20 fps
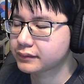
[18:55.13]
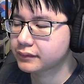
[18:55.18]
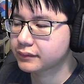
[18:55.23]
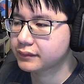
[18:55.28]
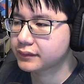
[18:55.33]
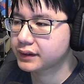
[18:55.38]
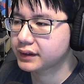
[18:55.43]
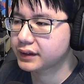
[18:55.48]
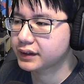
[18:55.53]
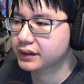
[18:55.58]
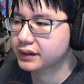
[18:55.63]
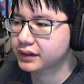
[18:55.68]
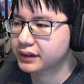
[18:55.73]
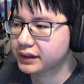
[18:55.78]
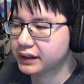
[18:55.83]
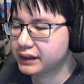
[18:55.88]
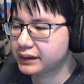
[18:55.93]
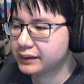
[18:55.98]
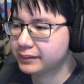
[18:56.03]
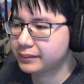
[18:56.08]
Okay, so
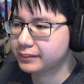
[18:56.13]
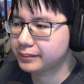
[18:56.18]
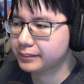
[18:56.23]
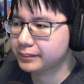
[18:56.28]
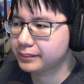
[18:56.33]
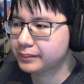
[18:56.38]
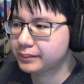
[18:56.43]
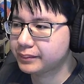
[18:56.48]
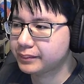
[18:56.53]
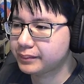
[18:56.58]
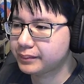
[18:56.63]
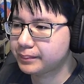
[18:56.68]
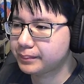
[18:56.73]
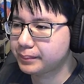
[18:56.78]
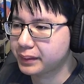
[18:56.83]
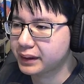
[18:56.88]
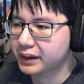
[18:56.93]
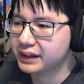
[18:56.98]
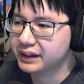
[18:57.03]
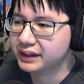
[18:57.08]
that
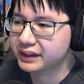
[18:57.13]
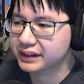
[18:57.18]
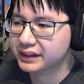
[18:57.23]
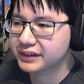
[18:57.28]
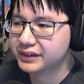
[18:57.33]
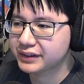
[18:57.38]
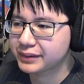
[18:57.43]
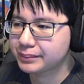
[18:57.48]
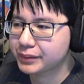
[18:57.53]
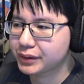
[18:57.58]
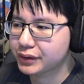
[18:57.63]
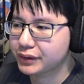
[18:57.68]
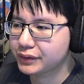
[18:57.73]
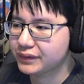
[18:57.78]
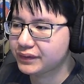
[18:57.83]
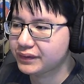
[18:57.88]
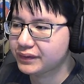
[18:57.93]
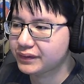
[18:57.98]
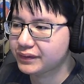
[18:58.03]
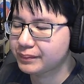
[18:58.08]
bug should move.
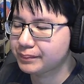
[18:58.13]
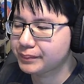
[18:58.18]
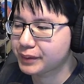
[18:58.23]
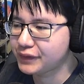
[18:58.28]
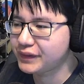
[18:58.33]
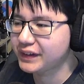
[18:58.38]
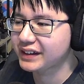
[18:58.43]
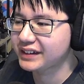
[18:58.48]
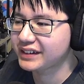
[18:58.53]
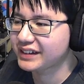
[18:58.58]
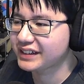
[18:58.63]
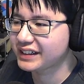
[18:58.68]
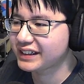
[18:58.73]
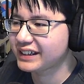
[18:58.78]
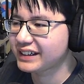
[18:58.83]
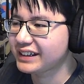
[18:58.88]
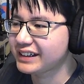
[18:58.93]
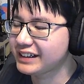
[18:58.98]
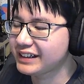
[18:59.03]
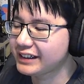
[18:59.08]
Perfect,
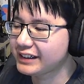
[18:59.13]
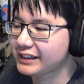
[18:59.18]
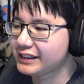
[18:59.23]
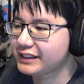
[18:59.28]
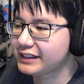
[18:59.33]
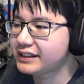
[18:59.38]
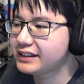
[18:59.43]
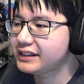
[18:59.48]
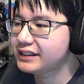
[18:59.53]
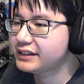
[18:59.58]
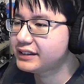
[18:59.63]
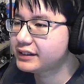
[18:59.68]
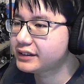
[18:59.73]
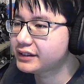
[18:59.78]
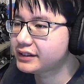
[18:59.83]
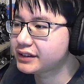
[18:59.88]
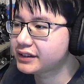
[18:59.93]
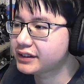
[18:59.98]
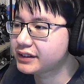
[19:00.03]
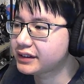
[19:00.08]
okay.
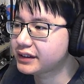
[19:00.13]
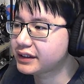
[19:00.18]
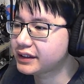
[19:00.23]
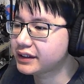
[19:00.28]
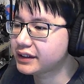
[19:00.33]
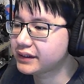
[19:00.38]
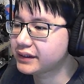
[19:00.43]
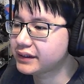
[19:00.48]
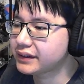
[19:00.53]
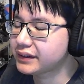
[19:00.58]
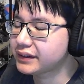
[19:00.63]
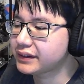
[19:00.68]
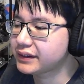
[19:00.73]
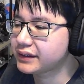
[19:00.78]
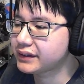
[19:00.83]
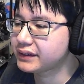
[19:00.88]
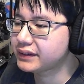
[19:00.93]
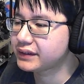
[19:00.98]
So I will